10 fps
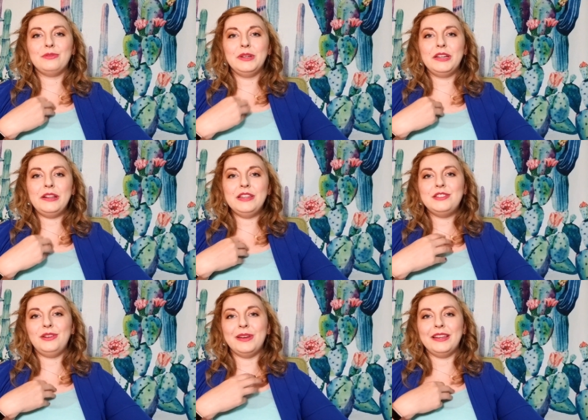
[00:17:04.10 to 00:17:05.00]
really
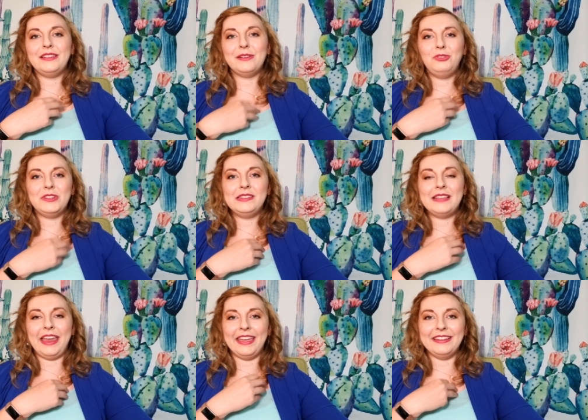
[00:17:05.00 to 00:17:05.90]
do it. Don't just
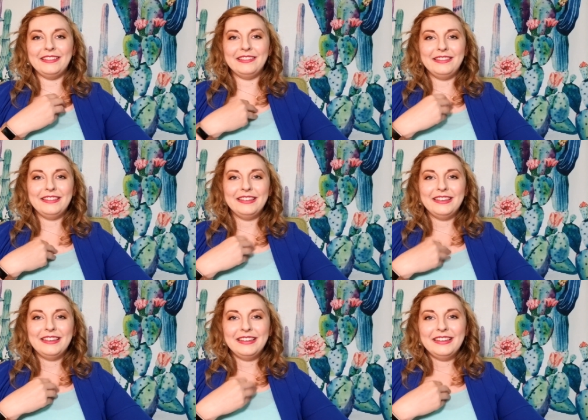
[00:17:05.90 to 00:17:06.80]
say it.
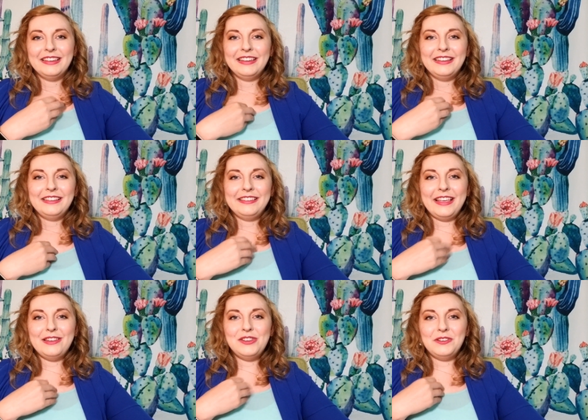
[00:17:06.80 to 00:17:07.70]

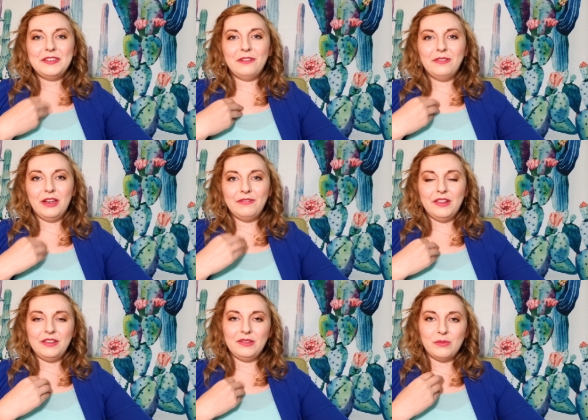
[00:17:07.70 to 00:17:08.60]
Send yourself love
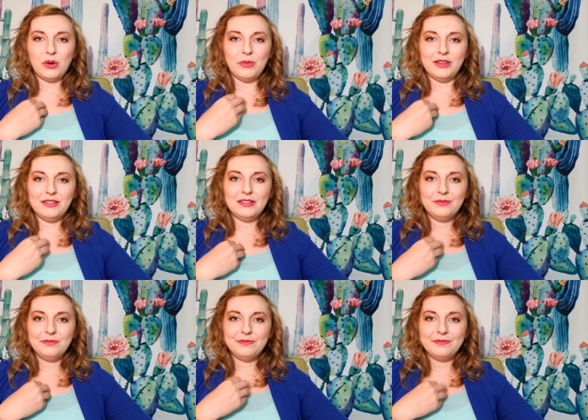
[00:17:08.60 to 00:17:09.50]
in this moment.
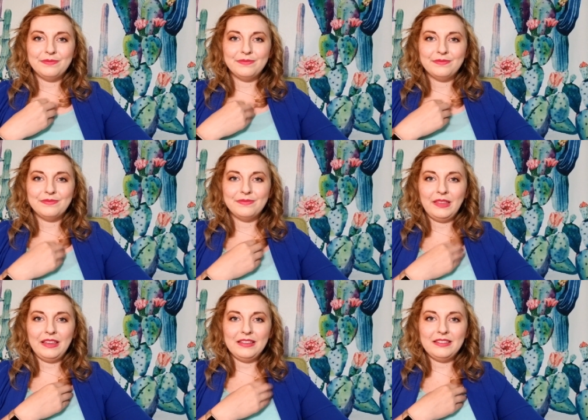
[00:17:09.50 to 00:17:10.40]

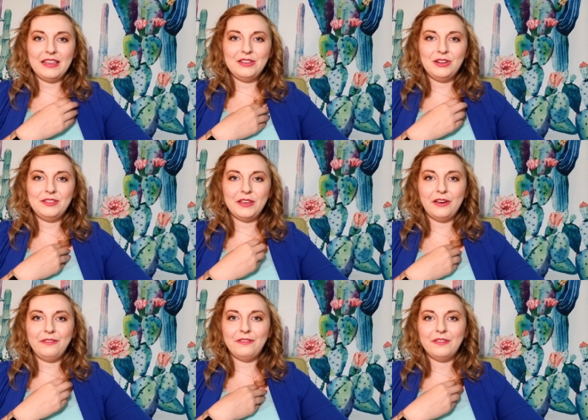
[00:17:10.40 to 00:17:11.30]
Send
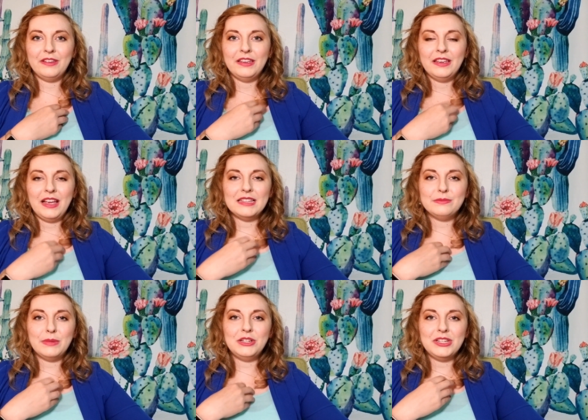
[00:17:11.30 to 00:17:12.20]
yourself as
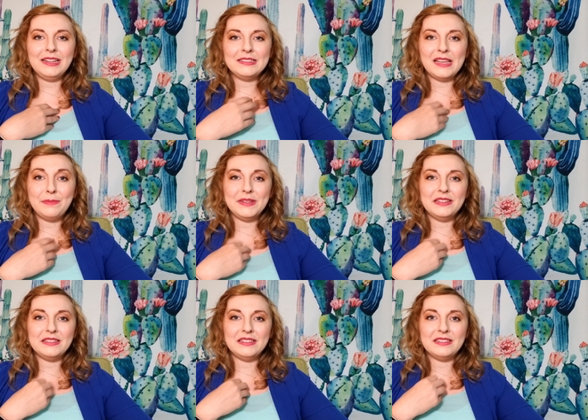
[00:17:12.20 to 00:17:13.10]
much
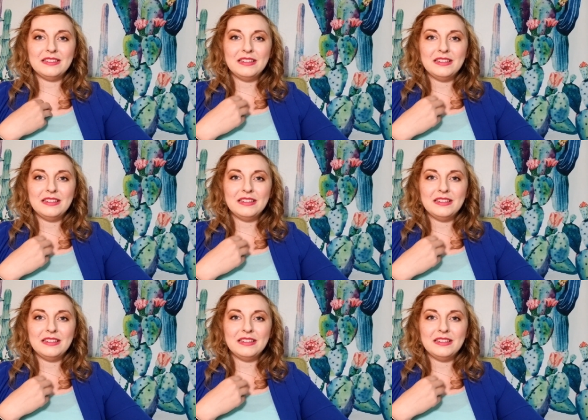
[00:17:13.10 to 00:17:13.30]
acceptance